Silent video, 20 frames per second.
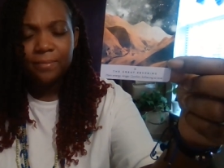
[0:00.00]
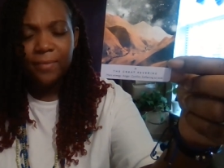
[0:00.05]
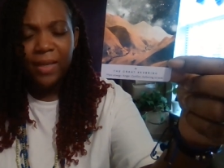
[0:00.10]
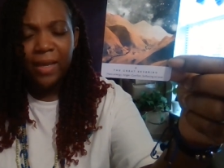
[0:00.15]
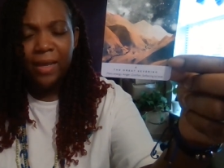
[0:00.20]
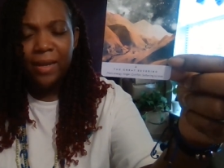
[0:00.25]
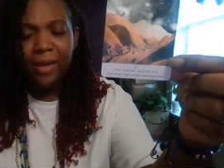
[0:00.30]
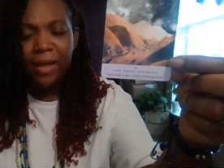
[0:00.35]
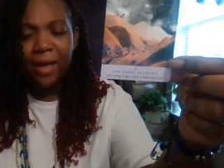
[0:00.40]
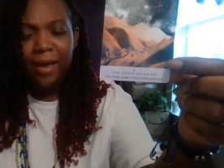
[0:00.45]

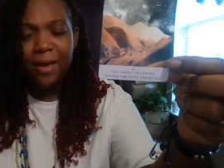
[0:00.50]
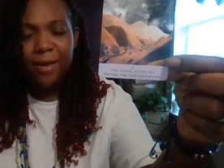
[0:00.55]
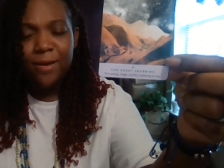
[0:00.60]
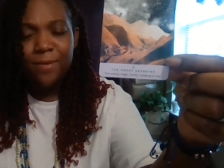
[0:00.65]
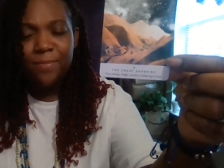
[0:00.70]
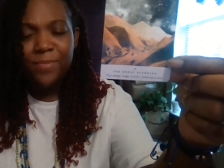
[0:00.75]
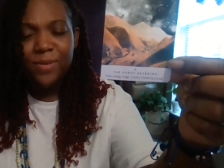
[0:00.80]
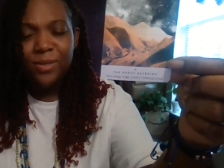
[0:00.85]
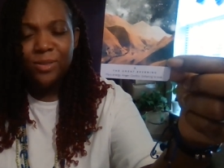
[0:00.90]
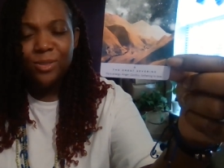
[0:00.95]
And I
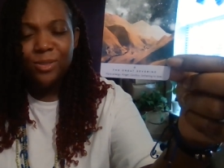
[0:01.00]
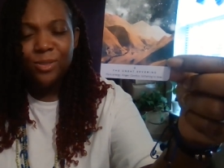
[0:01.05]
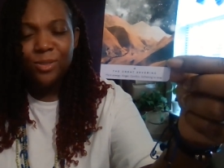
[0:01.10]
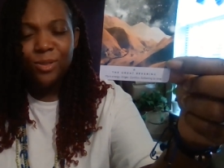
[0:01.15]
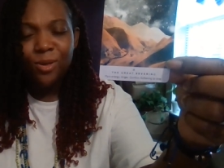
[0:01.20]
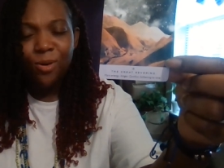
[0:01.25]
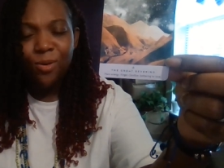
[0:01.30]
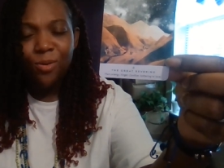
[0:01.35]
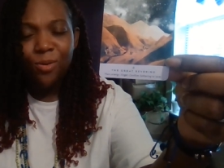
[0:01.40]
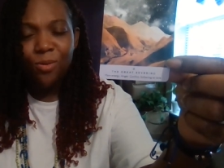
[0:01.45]
am in
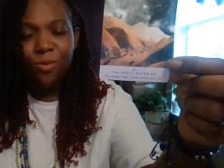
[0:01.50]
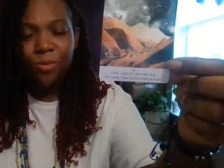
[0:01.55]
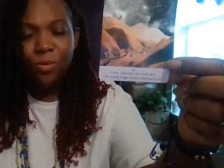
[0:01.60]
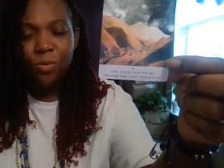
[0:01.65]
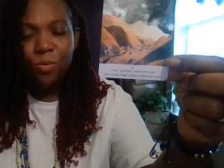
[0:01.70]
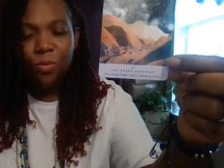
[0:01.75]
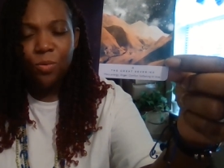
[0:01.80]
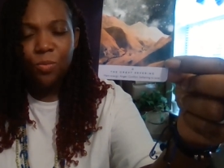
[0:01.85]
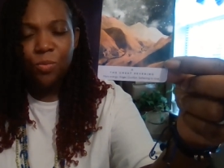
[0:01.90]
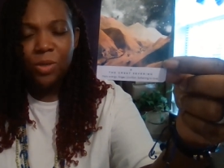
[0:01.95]

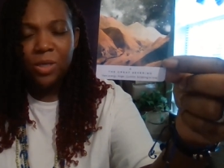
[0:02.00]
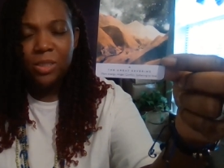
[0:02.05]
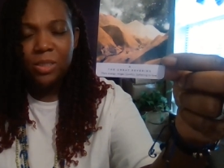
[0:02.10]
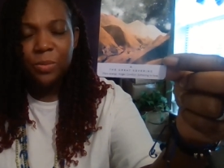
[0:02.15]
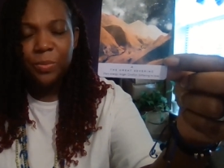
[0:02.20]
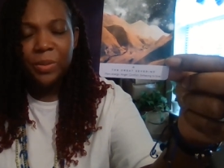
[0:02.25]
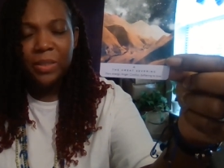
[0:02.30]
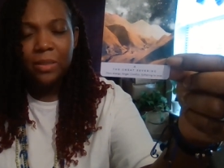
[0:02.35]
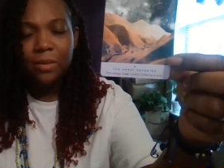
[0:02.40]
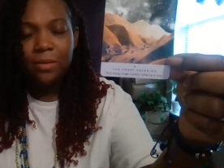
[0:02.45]
so much
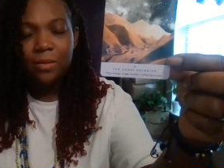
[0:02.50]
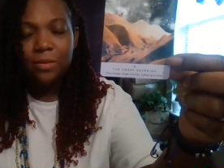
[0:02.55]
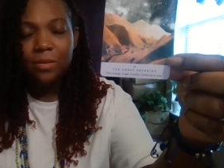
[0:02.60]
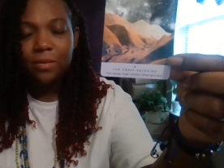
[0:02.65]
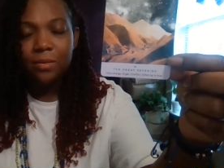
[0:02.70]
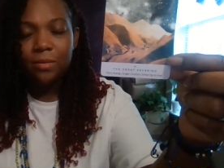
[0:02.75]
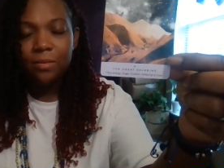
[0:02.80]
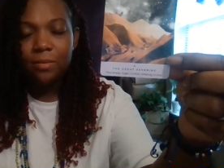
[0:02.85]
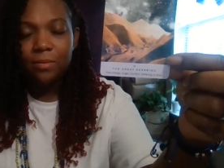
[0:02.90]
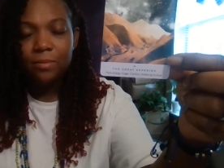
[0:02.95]

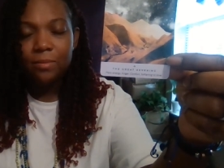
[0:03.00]
peace.